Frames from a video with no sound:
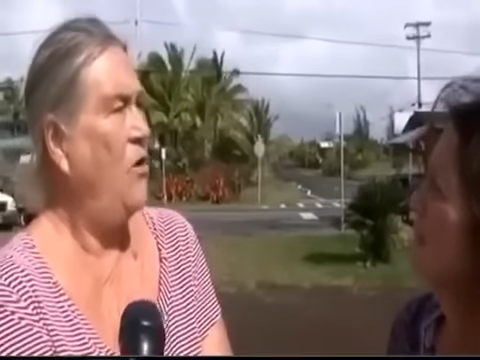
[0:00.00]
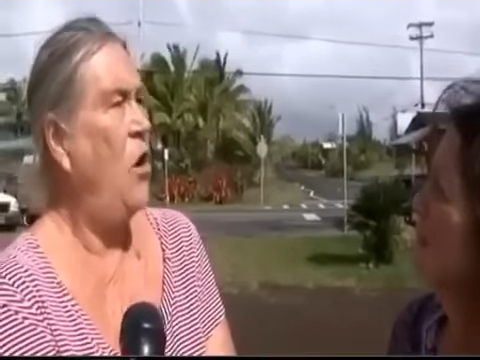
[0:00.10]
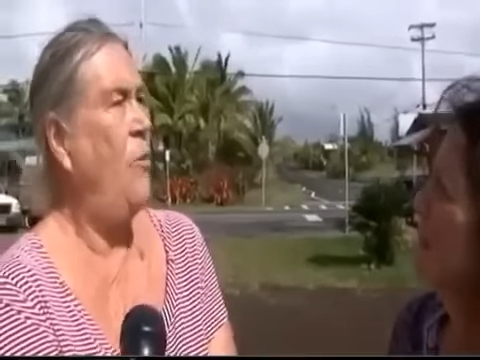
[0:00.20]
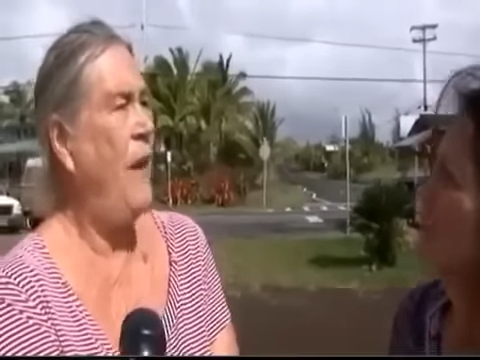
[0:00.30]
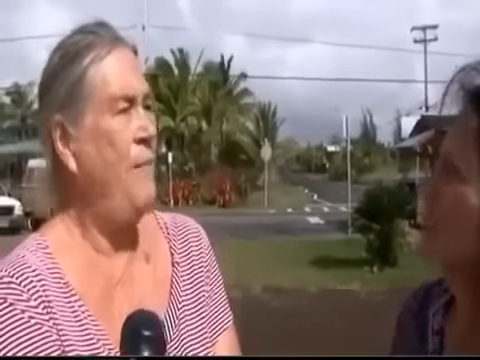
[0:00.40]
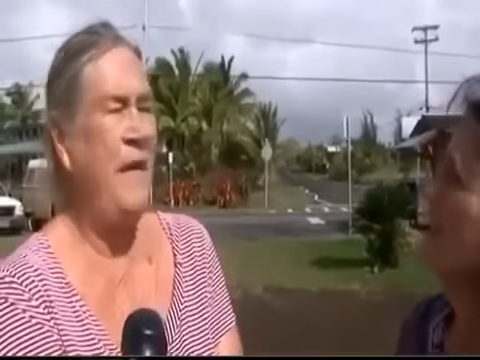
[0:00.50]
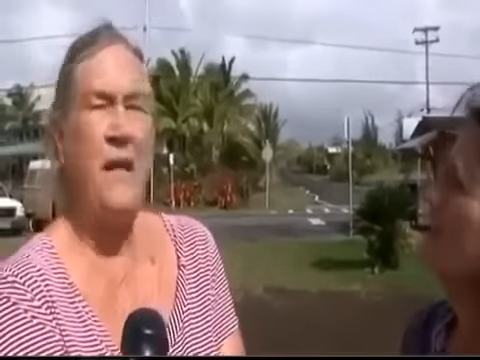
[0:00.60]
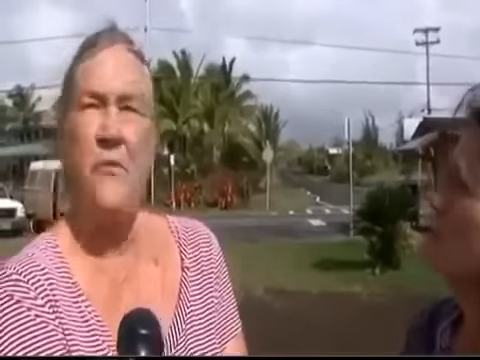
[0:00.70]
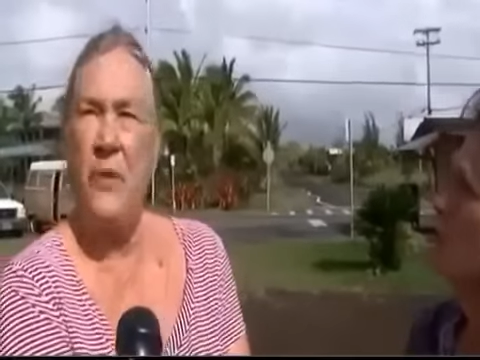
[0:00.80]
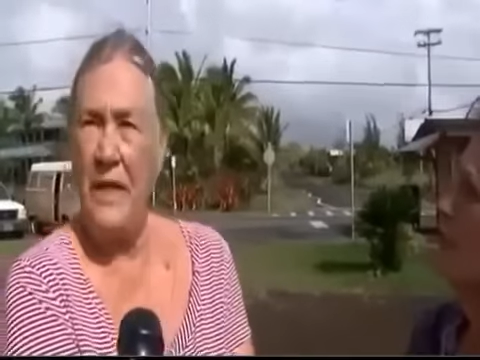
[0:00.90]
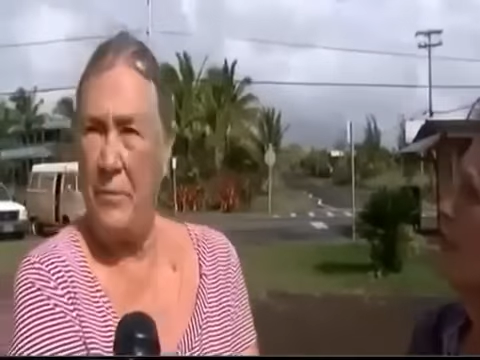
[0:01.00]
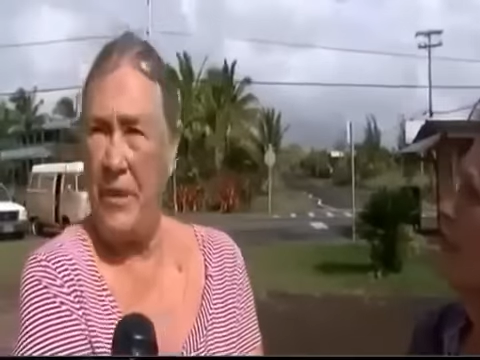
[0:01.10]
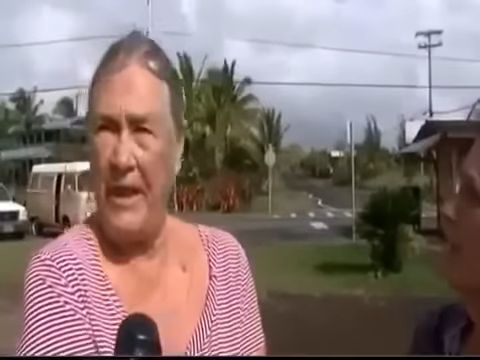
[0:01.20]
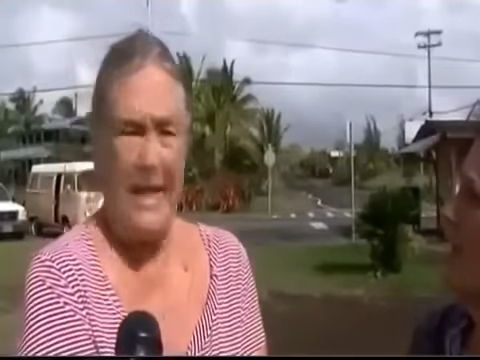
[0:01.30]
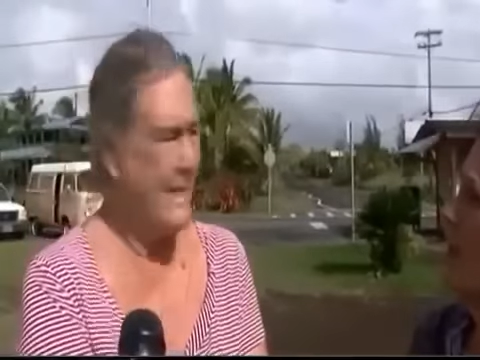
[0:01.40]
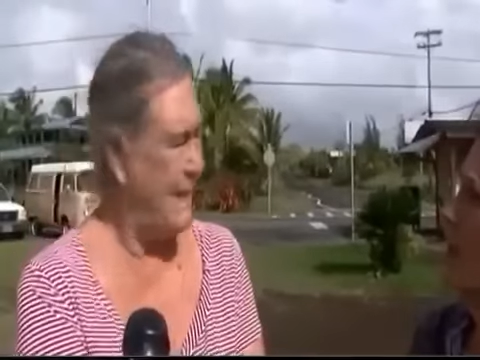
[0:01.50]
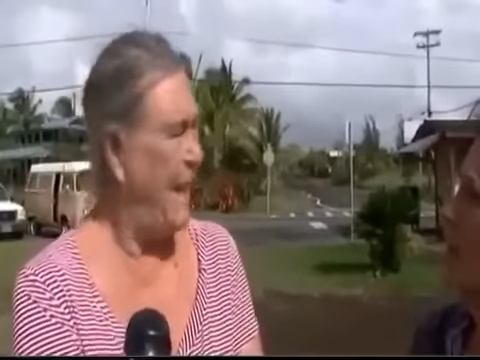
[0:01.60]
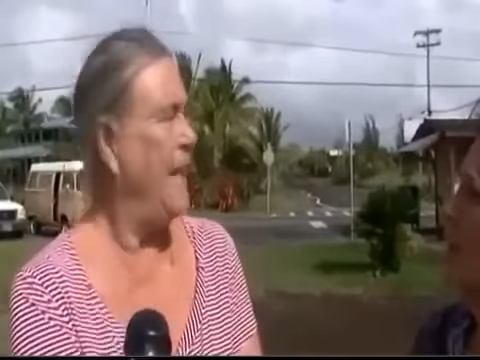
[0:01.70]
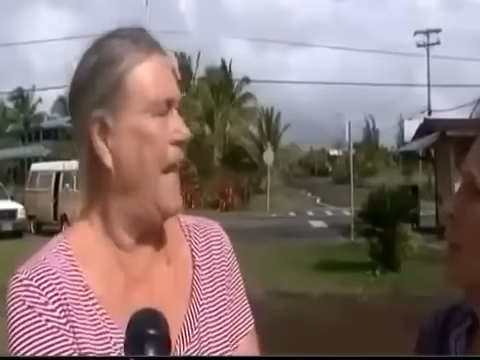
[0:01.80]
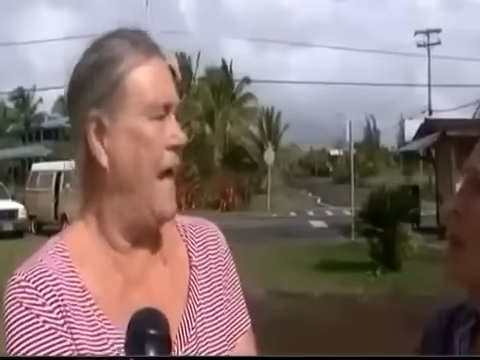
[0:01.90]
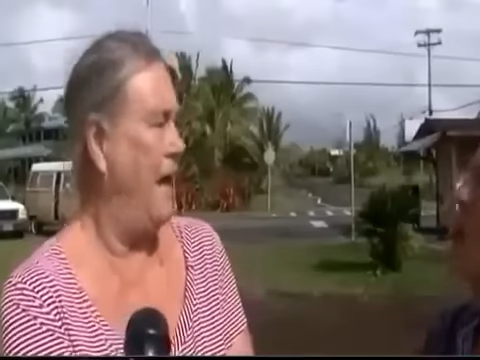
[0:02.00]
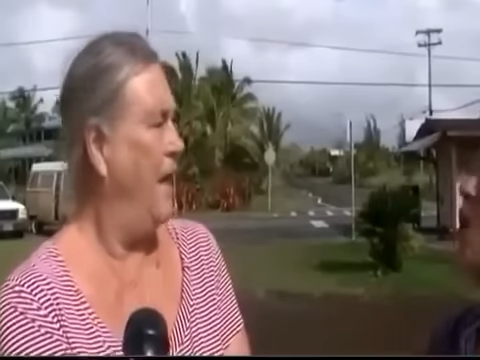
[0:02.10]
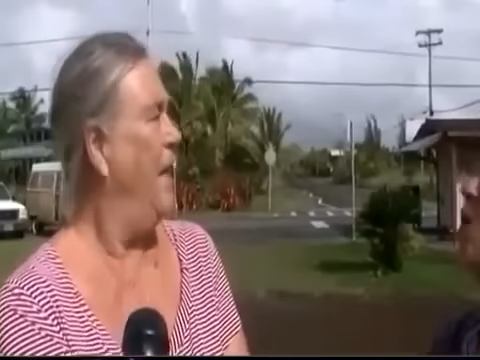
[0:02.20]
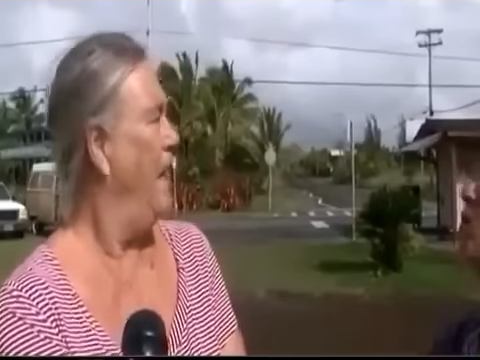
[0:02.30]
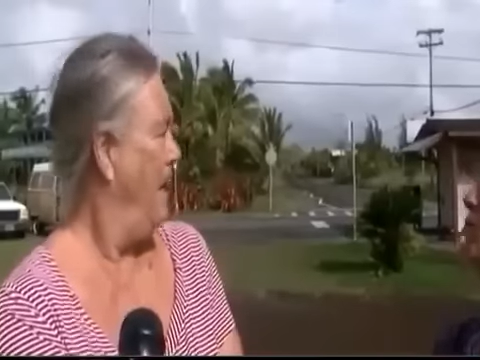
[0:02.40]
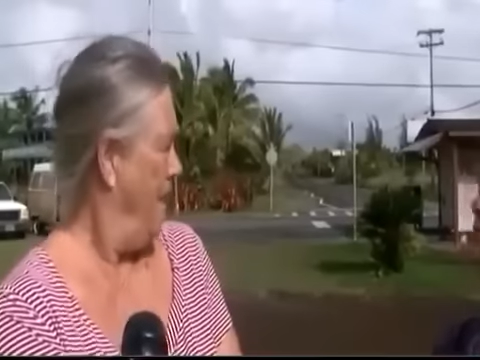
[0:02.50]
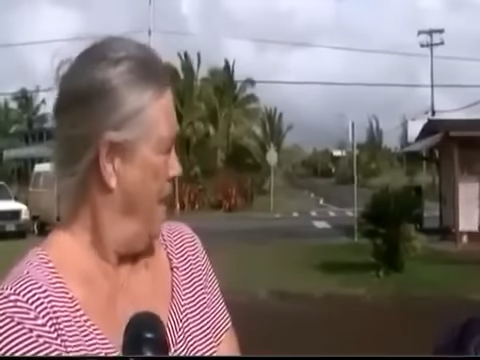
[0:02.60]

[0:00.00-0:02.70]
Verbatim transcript: Oh, no, that's but I mean, it's when the police happened. got, yeah. Oh.